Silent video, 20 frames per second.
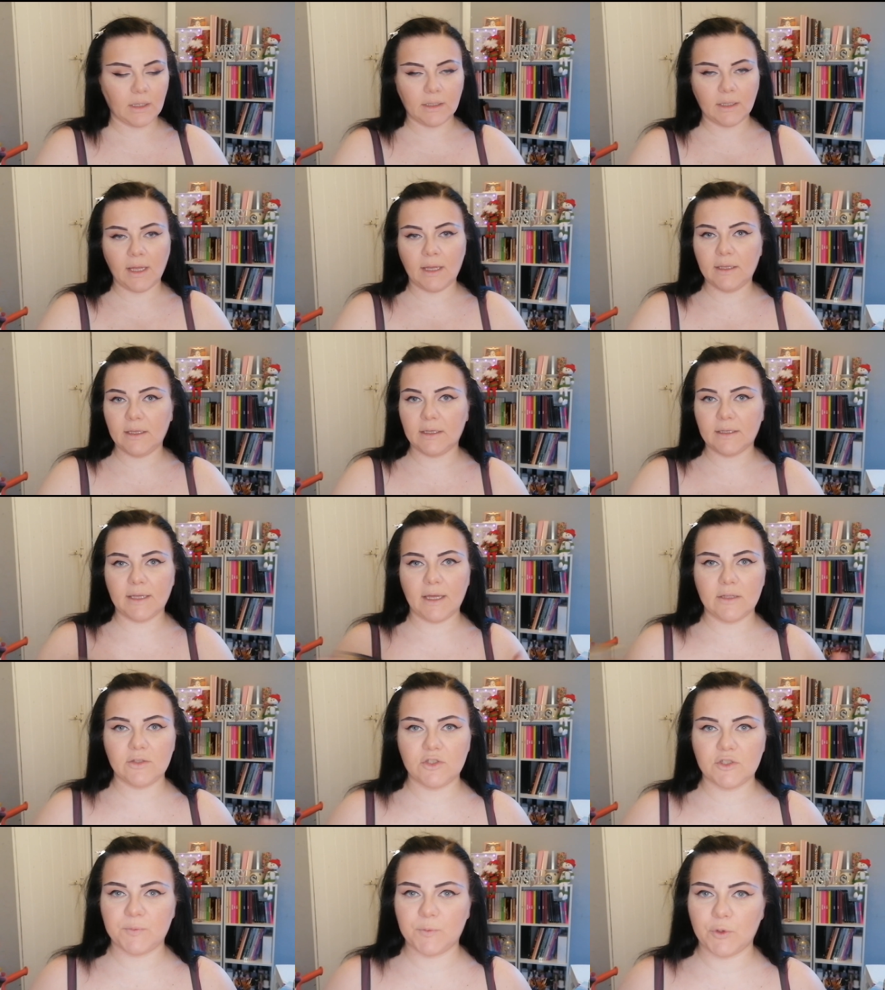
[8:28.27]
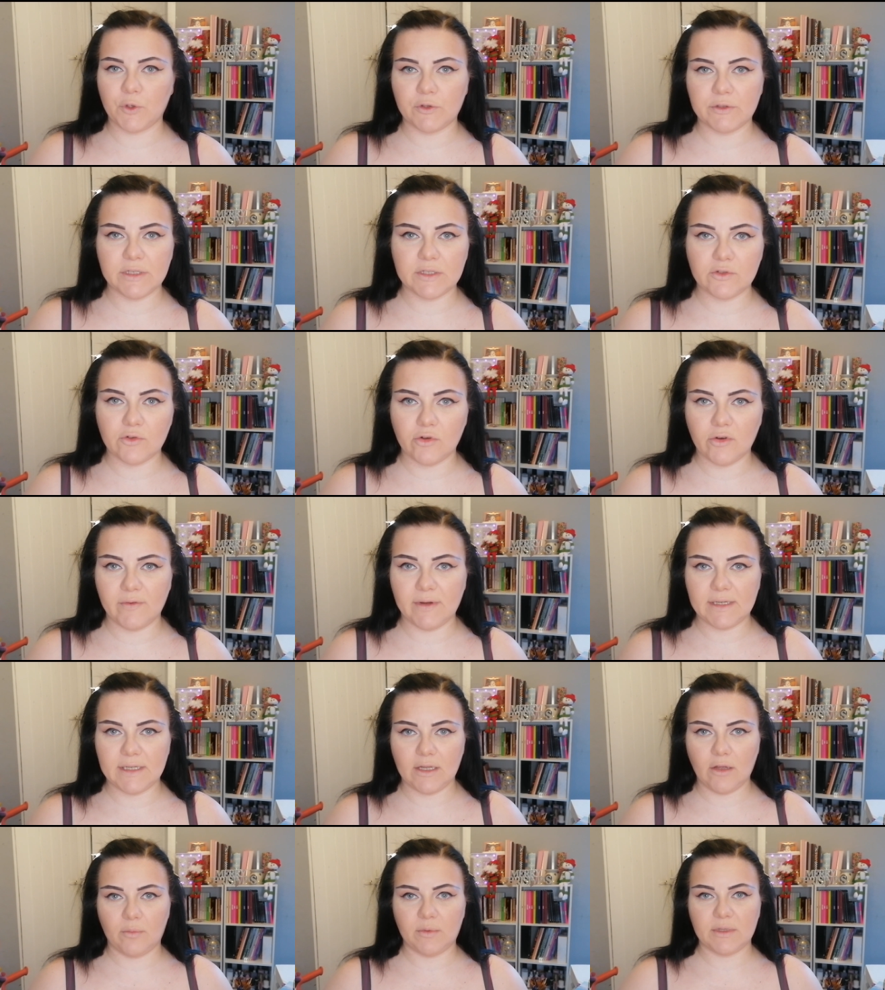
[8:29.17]
Okay, again, just because it's
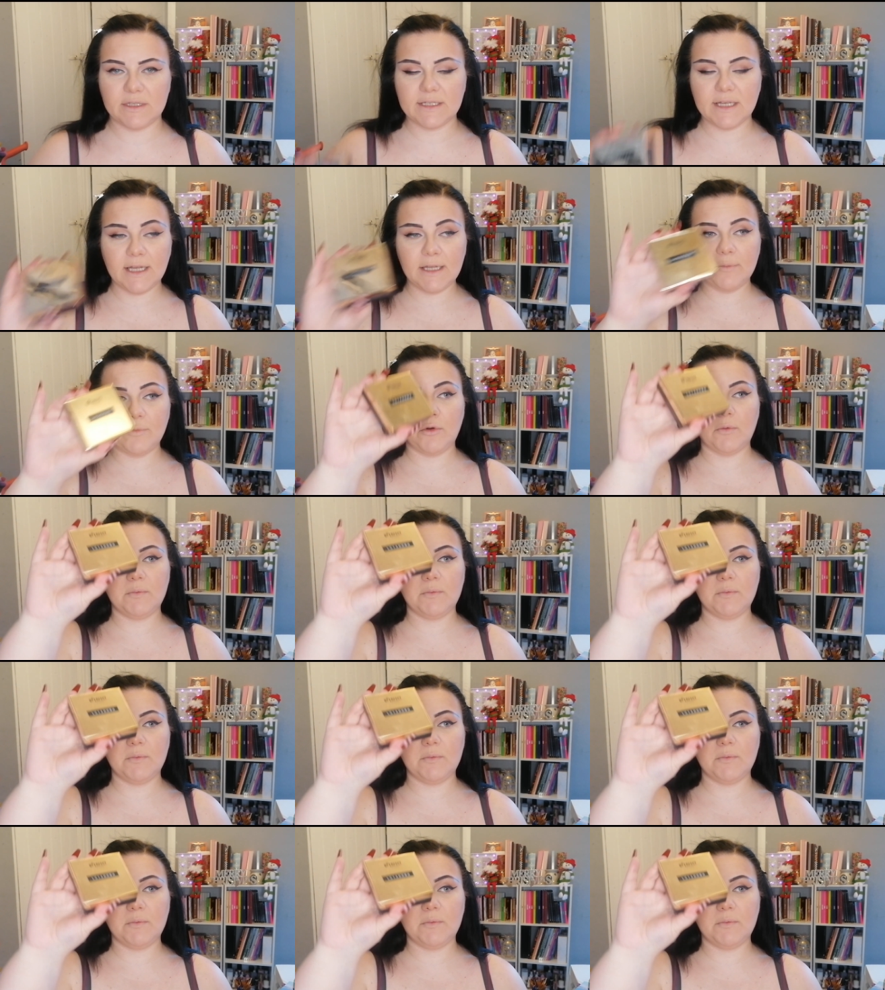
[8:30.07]
already on my table,